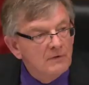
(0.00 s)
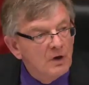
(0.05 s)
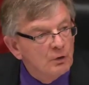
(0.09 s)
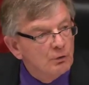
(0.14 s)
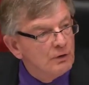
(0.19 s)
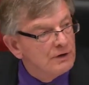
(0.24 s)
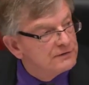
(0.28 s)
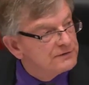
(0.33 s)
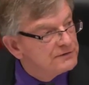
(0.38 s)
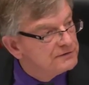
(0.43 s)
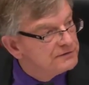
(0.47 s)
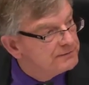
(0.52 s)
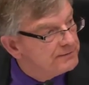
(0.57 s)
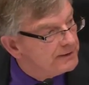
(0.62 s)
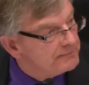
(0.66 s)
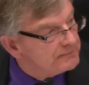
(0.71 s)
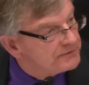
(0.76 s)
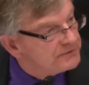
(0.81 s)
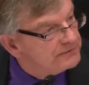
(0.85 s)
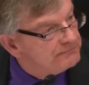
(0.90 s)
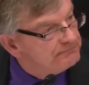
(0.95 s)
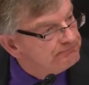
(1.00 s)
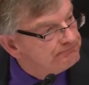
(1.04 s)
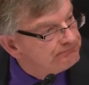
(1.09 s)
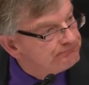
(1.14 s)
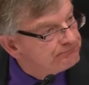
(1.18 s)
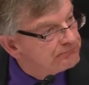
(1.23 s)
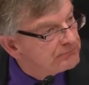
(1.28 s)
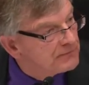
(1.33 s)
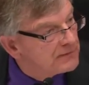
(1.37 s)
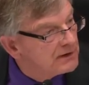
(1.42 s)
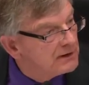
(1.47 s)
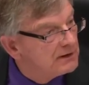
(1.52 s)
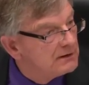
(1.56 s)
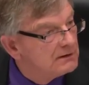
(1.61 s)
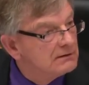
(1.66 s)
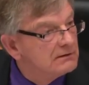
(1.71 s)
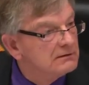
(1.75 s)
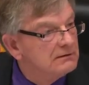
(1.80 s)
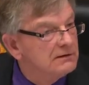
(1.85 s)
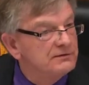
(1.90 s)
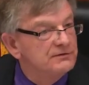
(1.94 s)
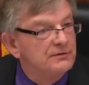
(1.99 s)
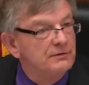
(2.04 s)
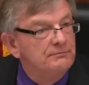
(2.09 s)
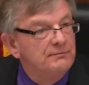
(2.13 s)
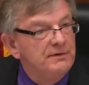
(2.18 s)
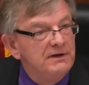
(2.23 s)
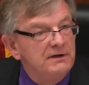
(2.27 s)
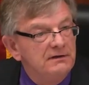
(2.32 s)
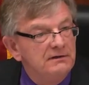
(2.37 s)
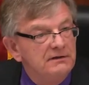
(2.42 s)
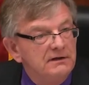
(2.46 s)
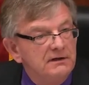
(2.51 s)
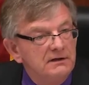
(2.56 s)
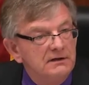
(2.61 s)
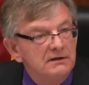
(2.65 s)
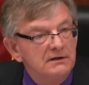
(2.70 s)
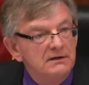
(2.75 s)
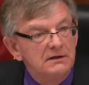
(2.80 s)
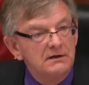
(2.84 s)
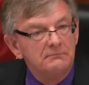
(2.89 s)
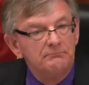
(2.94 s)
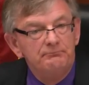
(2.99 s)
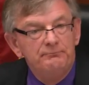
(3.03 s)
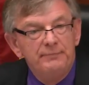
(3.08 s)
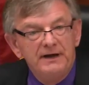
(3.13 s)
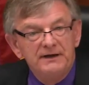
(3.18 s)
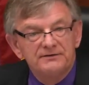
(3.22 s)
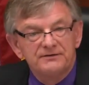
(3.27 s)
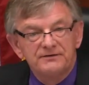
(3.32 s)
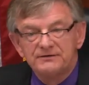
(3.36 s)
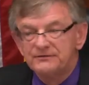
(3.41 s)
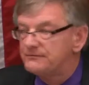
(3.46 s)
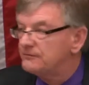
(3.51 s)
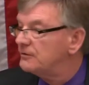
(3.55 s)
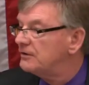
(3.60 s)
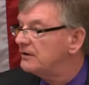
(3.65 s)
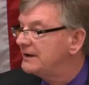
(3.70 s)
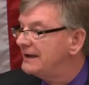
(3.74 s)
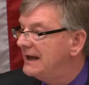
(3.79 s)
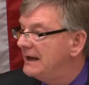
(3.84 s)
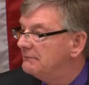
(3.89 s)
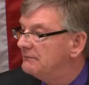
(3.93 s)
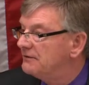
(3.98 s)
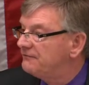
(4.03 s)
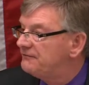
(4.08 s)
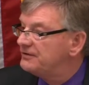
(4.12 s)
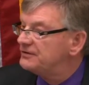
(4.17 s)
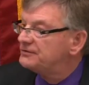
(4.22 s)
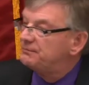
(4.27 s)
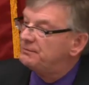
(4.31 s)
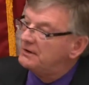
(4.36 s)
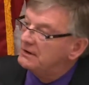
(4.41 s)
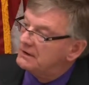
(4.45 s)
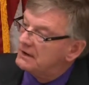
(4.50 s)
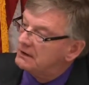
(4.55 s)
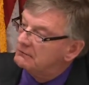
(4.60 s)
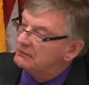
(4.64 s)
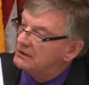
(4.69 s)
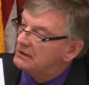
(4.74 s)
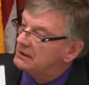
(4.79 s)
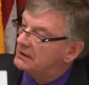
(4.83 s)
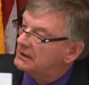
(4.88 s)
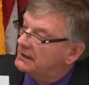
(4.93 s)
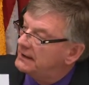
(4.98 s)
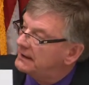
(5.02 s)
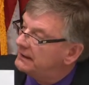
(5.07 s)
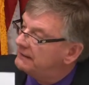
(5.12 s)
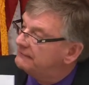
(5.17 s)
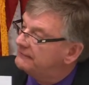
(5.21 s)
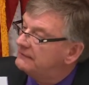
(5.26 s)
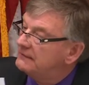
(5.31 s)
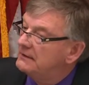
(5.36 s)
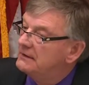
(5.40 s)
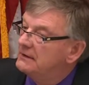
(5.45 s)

Questions, members? This will be the basis for the game and fish bill that we're going to have.